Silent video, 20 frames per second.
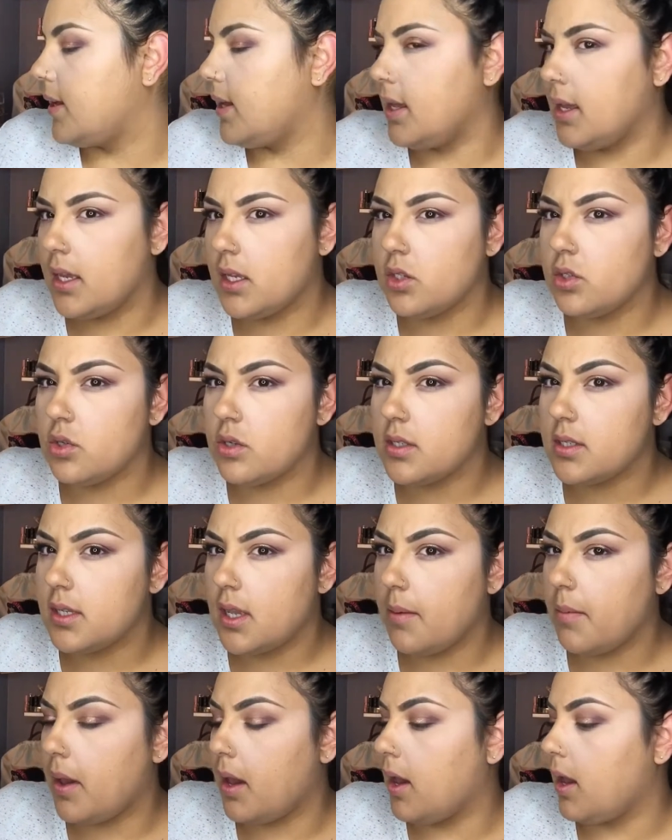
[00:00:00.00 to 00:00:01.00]
I guess you could
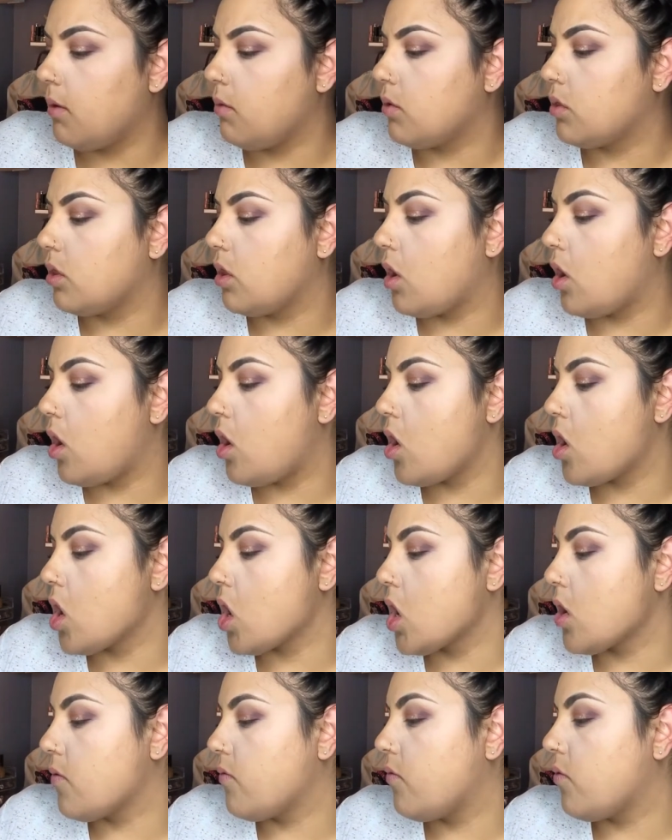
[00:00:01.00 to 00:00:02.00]
say, my eye with, the
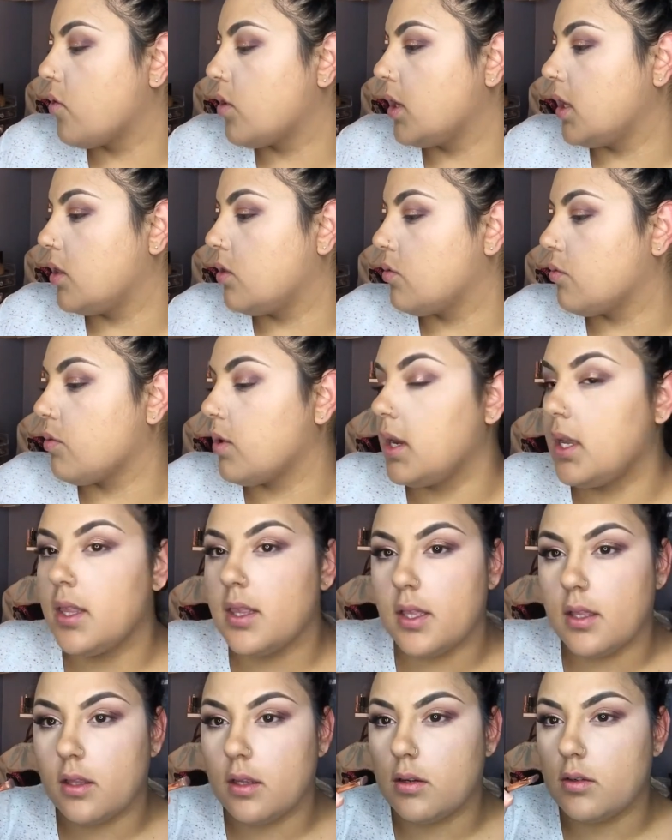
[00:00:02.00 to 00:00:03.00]
R43,
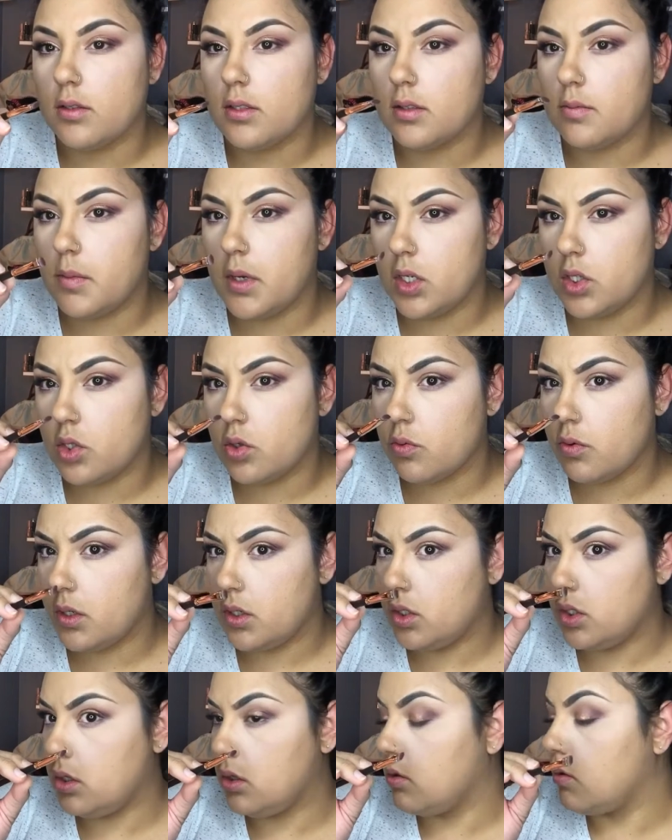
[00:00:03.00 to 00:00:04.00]
the little smudger
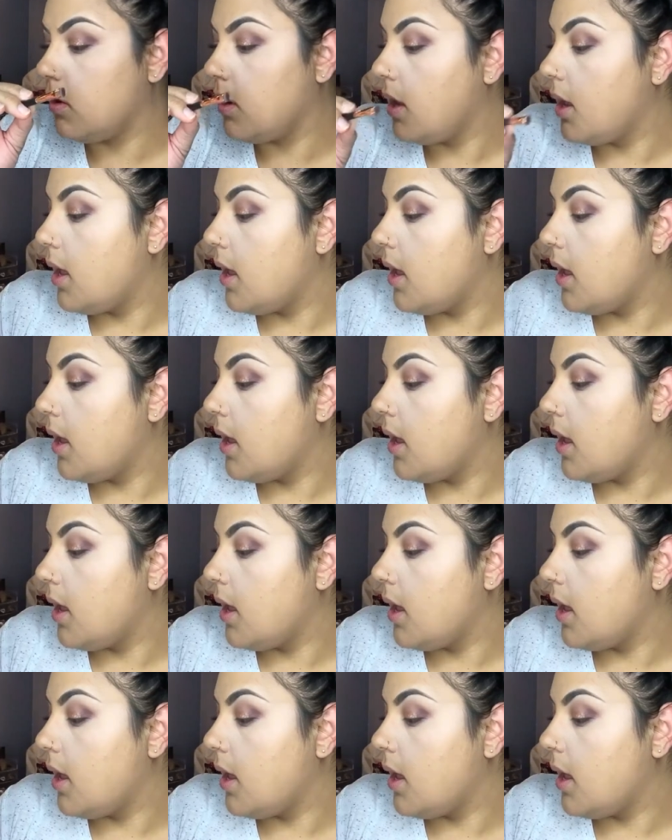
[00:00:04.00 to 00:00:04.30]
one too.